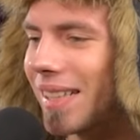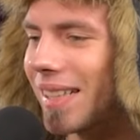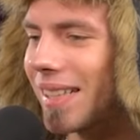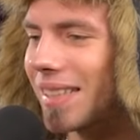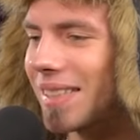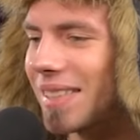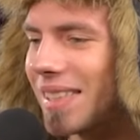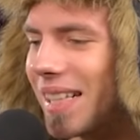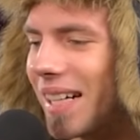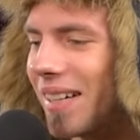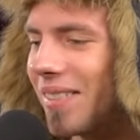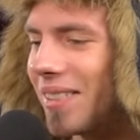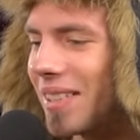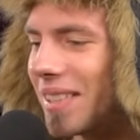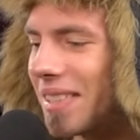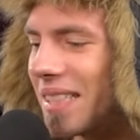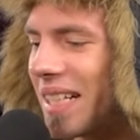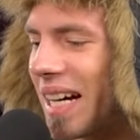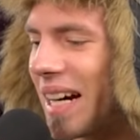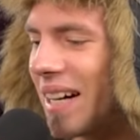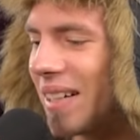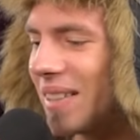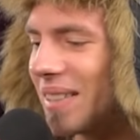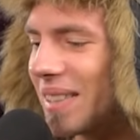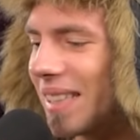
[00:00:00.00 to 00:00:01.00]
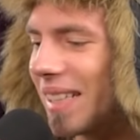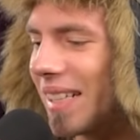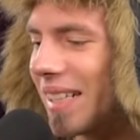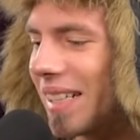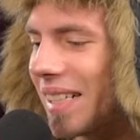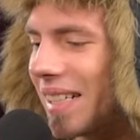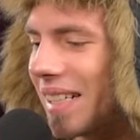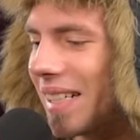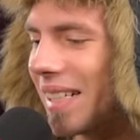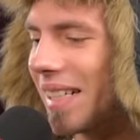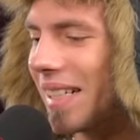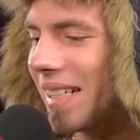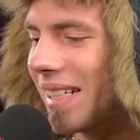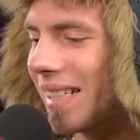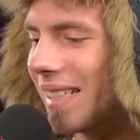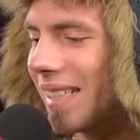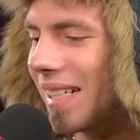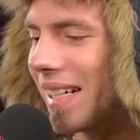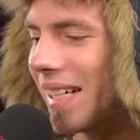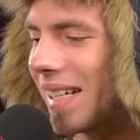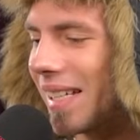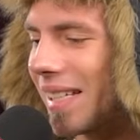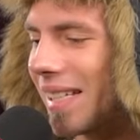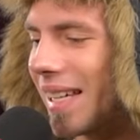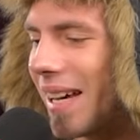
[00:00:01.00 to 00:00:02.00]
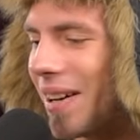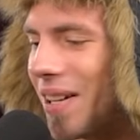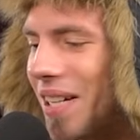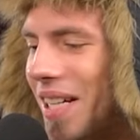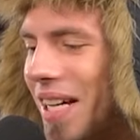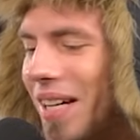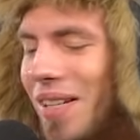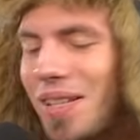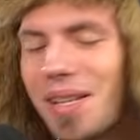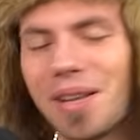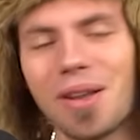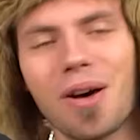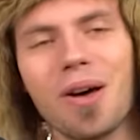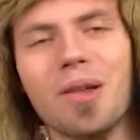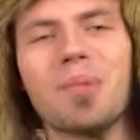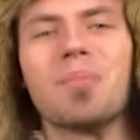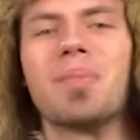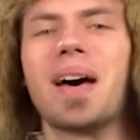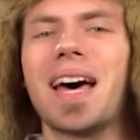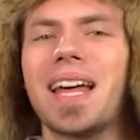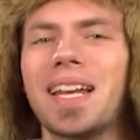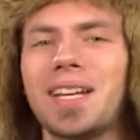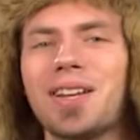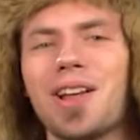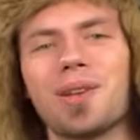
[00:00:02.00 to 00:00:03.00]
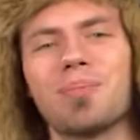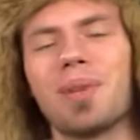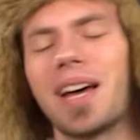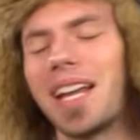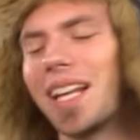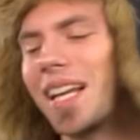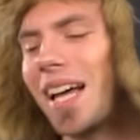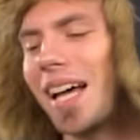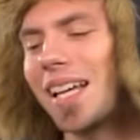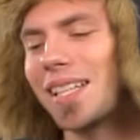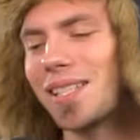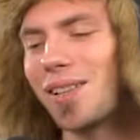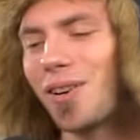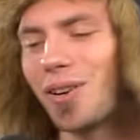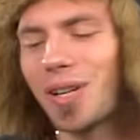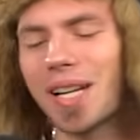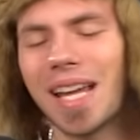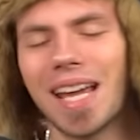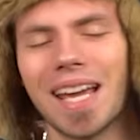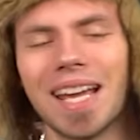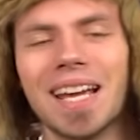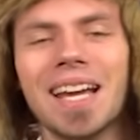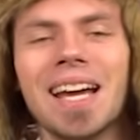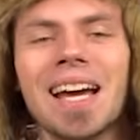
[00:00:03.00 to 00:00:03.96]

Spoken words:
7,000, not bad guys. Okay,